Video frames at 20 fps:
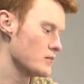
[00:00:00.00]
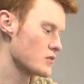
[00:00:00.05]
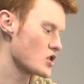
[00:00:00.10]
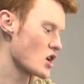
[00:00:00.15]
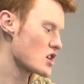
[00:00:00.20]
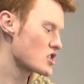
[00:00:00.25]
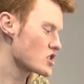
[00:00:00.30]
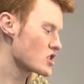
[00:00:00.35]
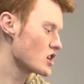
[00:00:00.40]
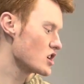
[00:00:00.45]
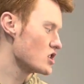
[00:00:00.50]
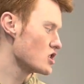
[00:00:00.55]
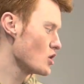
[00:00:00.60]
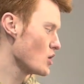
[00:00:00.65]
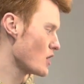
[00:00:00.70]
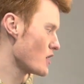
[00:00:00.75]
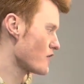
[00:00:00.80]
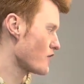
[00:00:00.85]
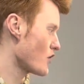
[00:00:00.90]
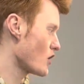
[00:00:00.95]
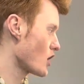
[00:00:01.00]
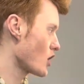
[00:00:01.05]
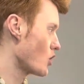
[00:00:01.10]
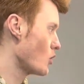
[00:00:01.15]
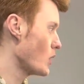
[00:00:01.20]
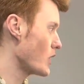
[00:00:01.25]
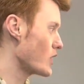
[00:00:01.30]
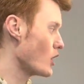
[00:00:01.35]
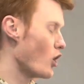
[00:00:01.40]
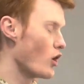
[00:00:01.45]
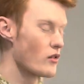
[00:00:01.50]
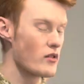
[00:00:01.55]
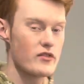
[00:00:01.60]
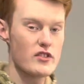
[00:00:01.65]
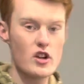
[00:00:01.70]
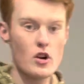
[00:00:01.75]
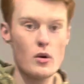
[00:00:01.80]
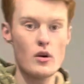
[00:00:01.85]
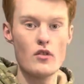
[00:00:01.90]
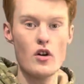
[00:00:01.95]
just going to do it for a quick
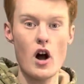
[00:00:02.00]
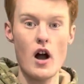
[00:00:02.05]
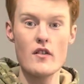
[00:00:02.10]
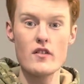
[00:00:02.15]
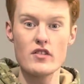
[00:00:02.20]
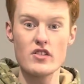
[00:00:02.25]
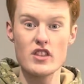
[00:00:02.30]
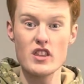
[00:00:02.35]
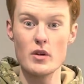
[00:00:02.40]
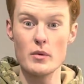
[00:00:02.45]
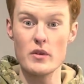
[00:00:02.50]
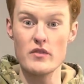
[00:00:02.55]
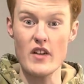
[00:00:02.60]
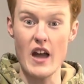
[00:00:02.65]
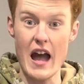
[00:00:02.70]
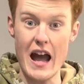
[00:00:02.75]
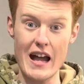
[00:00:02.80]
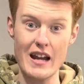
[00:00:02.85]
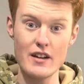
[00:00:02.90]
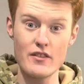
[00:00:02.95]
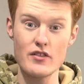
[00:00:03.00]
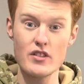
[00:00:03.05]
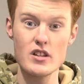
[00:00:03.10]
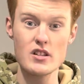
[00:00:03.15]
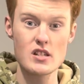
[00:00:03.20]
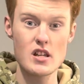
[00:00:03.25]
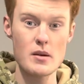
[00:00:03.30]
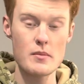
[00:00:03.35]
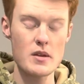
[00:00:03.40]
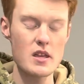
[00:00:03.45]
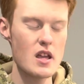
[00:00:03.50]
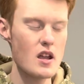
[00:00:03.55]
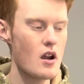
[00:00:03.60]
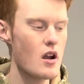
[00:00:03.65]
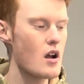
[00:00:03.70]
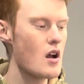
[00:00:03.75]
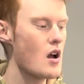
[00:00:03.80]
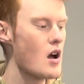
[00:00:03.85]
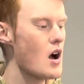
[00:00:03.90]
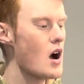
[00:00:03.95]
overview of everything that we've added for this coming year.
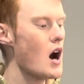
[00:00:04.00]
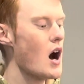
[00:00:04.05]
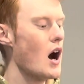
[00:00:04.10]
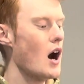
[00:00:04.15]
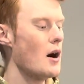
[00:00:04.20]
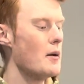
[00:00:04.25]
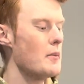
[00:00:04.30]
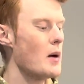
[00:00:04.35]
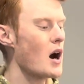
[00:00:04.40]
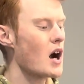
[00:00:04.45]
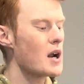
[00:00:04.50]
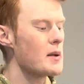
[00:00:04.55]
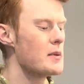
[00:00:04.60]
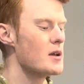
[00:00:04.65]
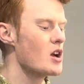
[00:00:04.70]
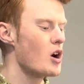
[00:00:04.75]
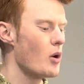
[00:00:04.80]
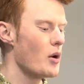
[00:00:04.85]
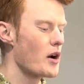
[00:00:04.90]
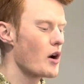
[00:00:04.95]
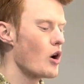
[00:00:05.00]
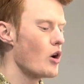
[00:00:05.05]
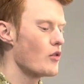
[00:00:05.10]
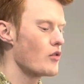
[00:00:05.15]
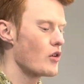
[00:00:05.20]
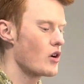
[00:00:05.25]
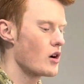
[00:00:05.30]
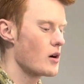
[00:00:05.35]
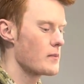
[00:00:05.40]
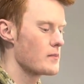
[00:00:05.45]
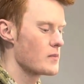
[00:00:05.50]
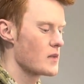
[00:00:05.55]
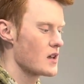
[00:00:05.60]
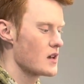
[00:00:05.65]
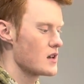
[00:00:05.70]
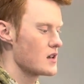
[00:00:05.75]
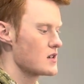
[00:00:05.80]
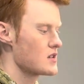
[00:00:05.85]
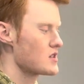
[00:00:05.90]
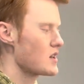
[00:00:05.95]
I'm going to be going over
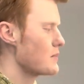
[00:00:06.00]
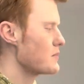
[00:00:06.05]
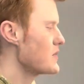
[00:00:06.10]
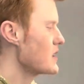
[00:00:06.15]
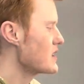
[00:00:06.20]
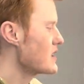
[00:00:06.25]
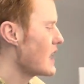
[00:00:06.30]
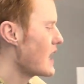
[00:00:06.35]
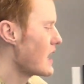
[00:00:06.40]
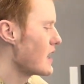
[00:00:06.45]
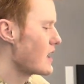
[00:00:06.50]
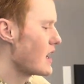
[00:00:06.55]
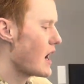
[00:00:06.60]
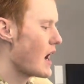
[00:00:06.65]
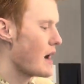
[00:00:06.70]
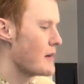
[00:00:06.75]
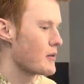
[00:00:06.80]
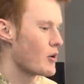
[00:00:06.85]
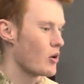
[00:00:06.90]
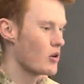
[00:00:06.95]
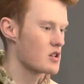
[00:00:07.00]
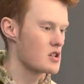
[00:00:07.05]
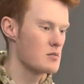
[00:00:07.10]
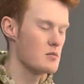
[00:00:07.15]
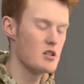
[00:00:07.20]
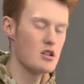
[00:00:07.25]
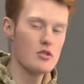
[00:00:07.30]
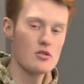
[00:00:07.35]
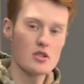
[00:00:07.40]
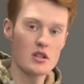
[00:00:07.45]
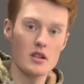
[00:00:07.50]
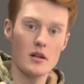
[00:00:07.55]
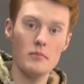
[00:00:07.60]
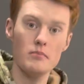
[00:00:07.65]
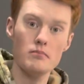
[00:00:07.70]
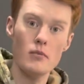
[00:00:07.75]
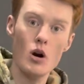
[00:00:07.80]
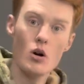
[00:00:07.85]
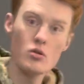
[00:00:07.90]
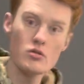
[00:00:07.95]
something that I'm going to be using the
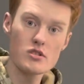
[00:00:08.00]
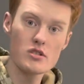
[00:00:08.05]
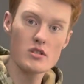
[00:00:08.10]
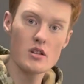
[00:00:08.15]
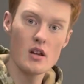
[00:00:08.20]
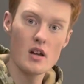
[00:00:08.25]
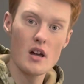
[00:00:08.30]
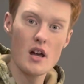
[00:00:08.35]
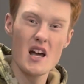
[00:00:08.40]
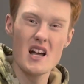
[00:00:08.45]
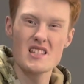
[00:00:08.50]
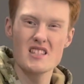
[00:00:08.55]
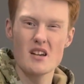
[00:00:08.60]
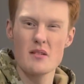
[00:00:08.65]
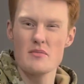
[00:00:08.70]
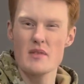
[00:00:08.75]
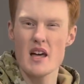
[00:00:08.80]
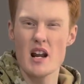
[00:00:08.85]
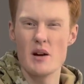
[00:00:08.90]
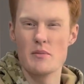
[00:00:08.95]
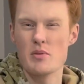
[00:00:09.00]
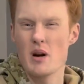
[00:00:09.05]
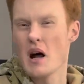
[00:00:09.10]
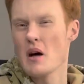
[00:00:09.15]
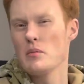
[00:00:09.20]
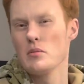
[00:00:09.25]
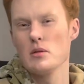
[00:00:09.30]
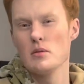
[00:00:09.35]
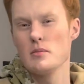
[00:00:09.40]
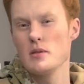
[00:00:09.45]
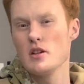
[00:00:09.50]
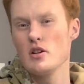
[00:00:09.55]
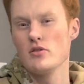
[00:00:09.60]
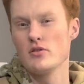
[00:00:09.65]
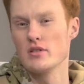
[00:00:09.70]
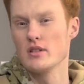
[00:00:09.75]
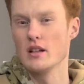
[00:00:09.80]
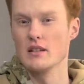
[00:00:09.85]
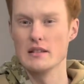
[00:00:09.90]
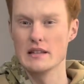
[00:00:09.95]
most and something that I'll probably be
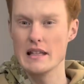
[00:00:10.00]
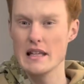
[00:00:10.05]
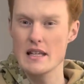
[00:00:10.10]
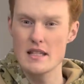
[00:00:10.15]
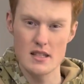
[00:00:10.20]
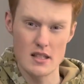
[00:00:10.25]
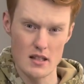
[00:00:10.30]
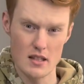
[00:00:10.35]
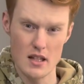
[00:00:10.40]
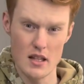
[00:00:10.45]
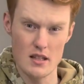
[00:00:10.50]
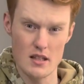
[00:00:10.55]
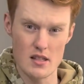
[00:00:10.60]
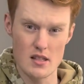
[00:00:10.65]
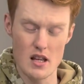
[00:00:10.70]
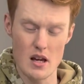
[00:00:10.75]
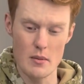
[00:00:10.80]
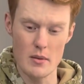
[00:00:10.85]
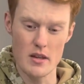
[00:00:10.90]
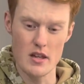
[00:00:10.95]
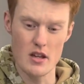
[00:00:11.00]
using the least in this coming